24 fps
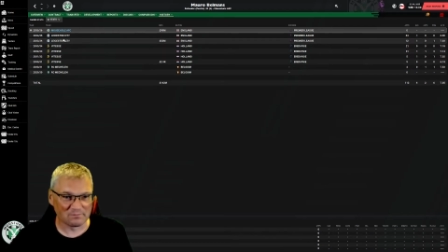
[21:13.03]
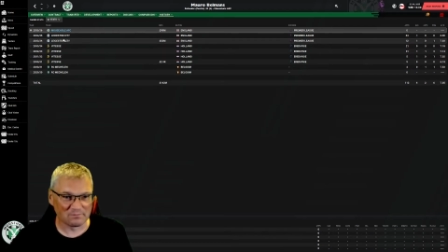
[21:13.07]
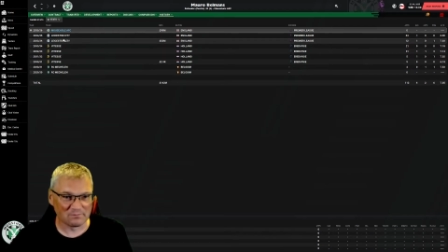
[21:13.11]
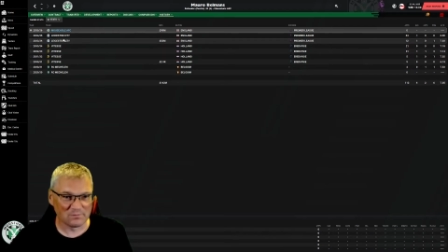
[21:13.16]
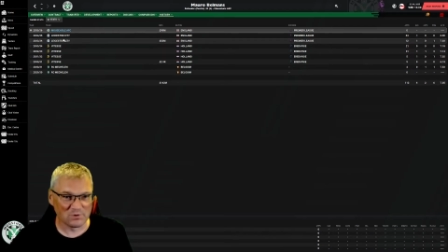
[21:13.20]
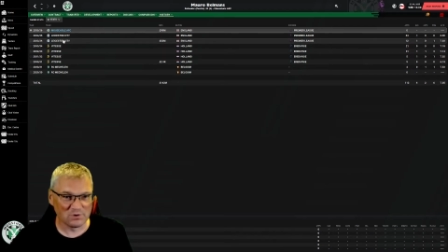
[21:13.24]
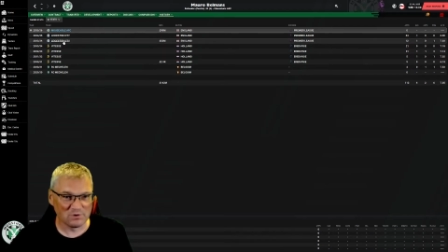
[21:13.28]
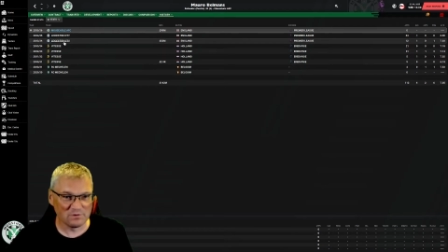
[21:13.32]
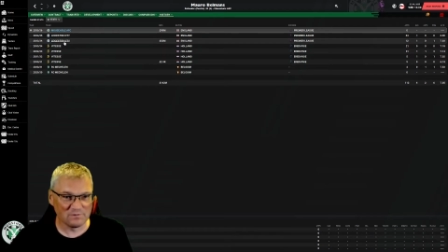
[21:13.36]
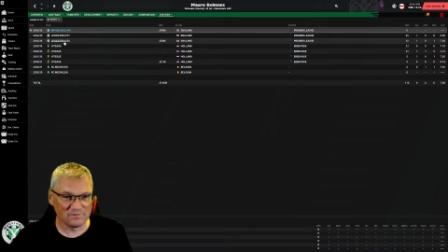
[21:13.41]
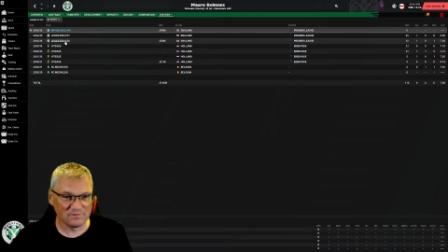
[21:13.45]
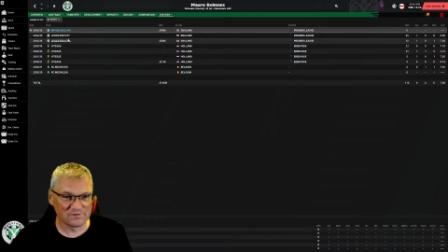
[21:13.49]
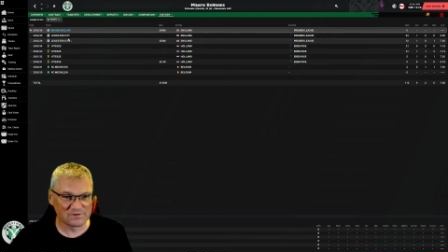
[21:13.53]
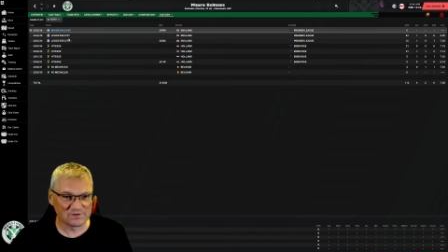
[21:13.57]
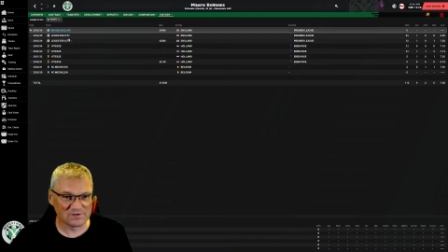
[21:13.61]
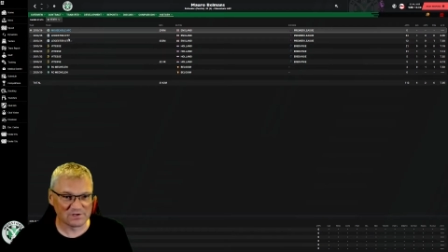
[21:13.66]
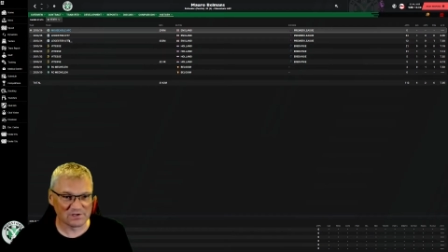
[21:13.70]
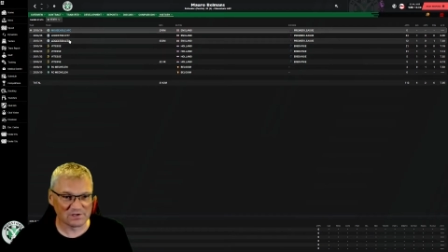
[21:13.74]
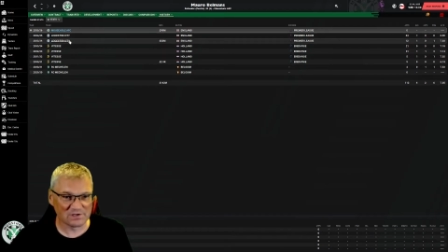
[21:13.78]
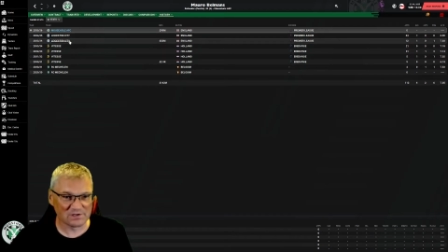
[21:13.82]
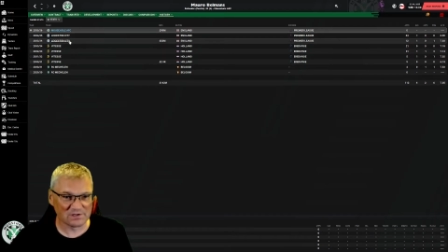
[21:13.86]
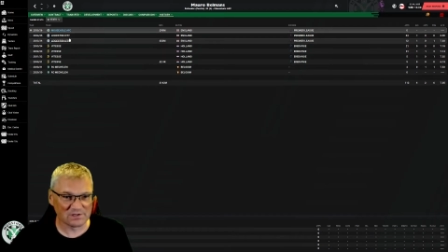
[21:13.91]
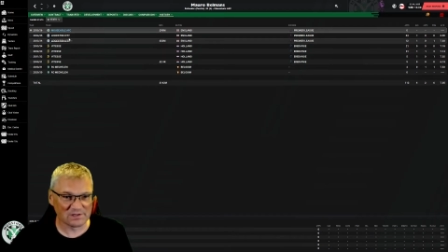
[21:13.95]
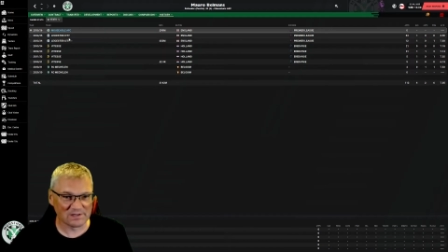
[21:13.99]
moved
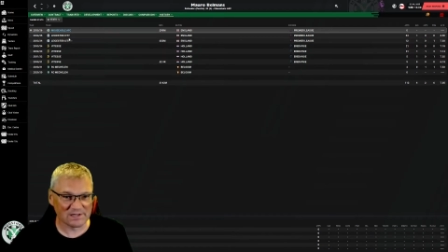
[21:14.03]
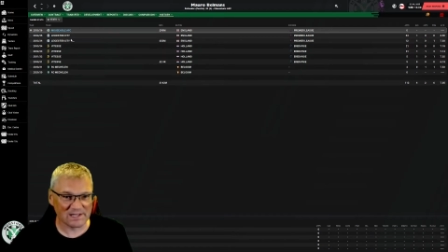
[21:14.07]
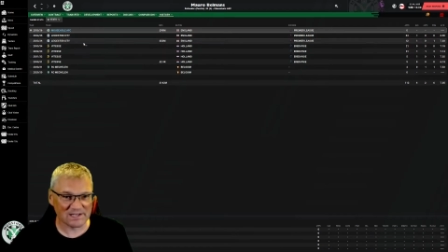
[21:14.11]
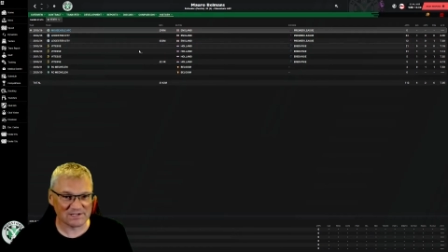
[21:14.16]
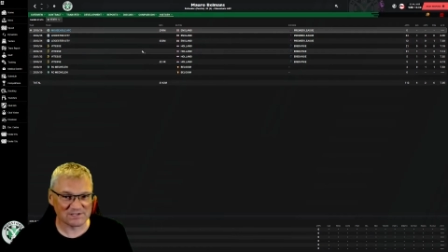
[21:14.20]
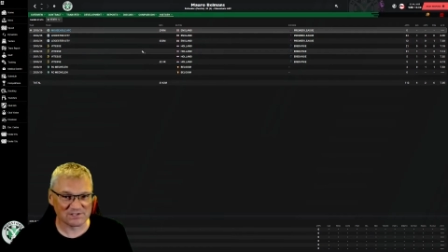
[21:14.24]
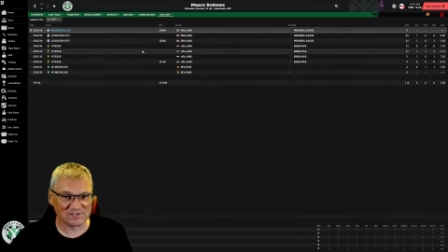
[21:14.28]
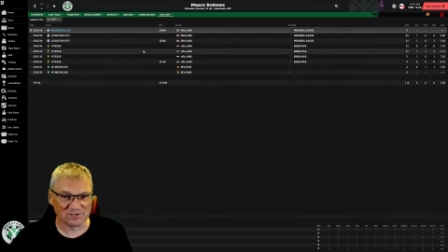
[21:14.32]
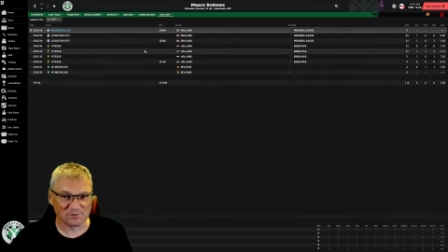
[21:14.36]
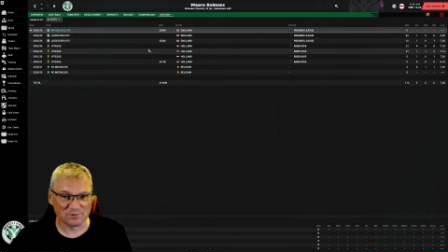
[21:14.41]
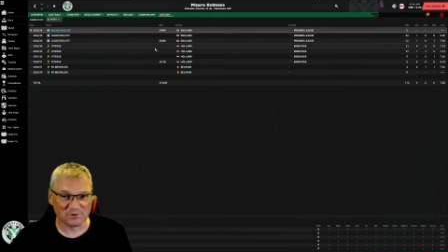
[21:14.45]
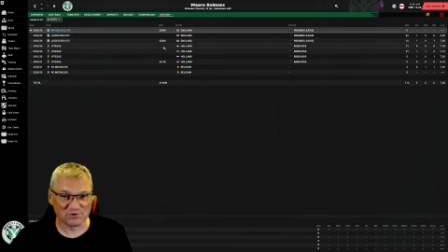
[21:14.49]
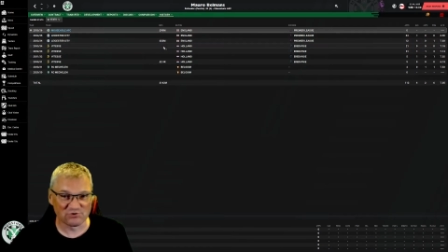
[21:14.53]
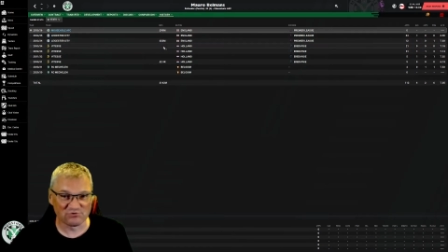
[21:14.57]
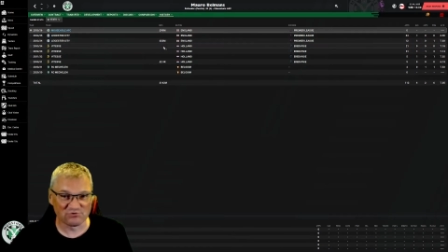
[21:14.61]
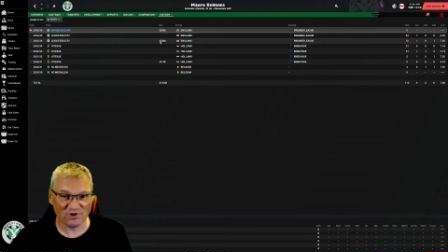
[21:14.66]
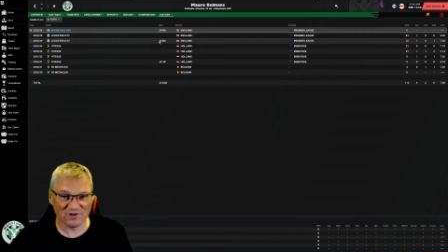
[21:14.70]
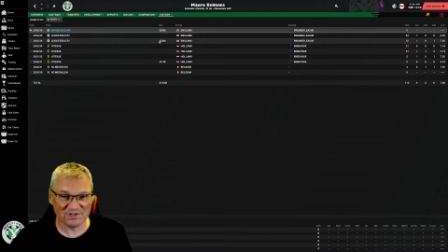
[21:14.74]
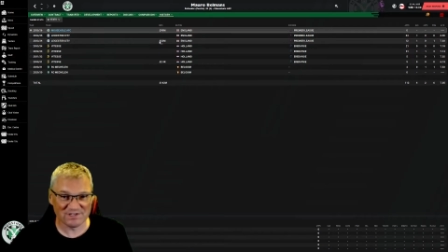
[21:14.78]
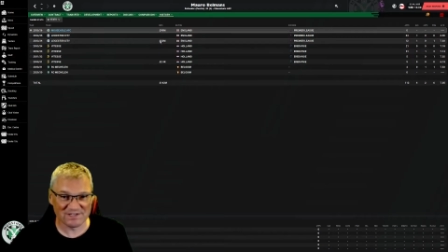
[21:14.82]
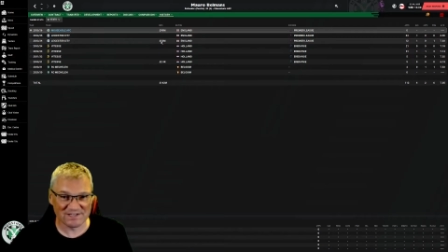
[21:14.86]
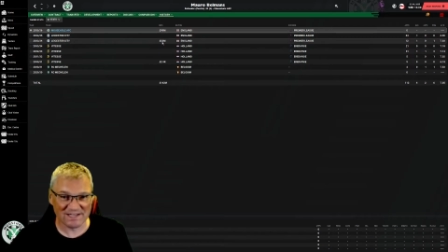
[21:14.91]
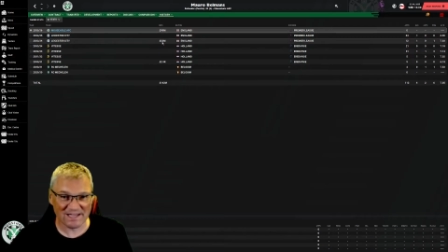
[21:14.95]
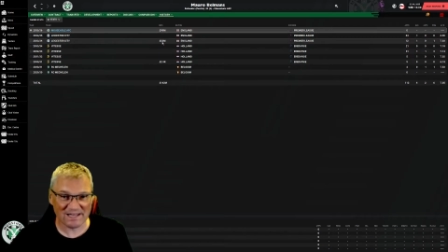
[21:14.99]
to Leicester. We
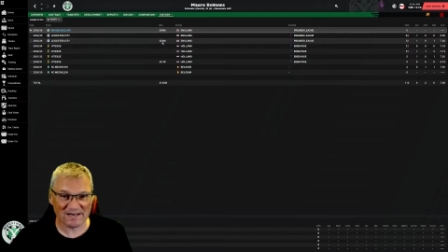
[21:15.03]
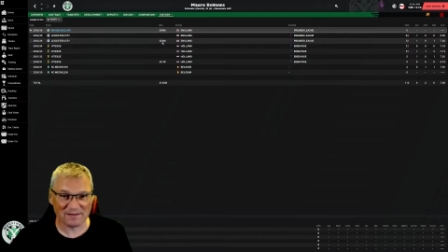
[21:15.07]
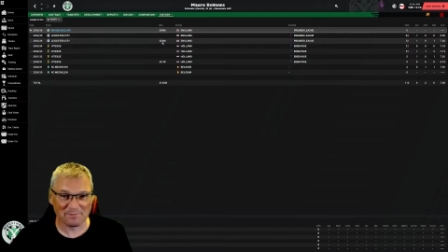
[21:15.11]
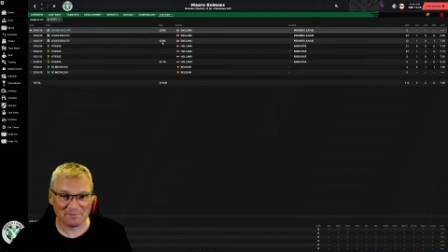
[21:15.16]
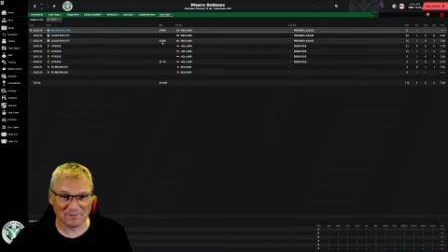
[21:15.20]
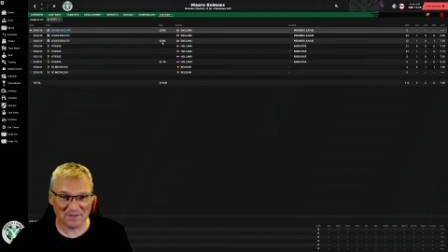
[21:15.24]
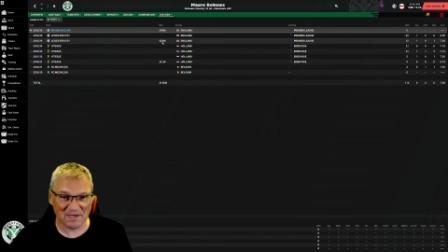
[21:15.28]
tried to get